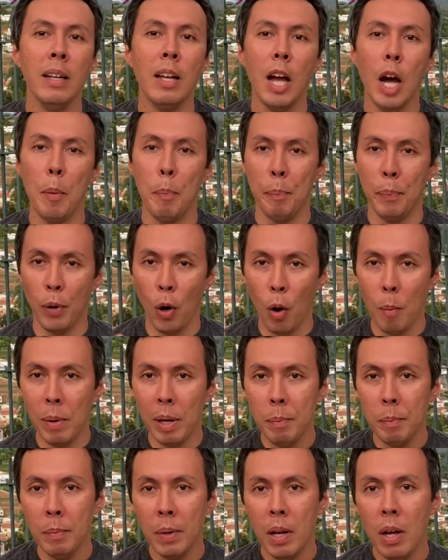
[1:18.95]
a
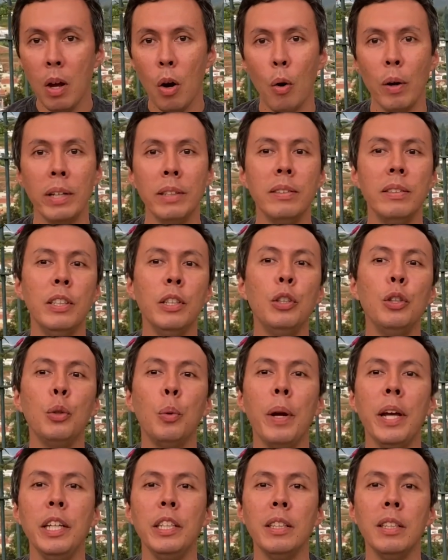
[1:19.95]
problem or a
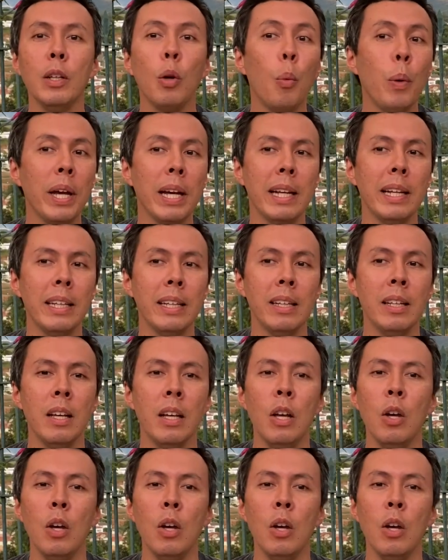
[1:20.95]
situation quickly,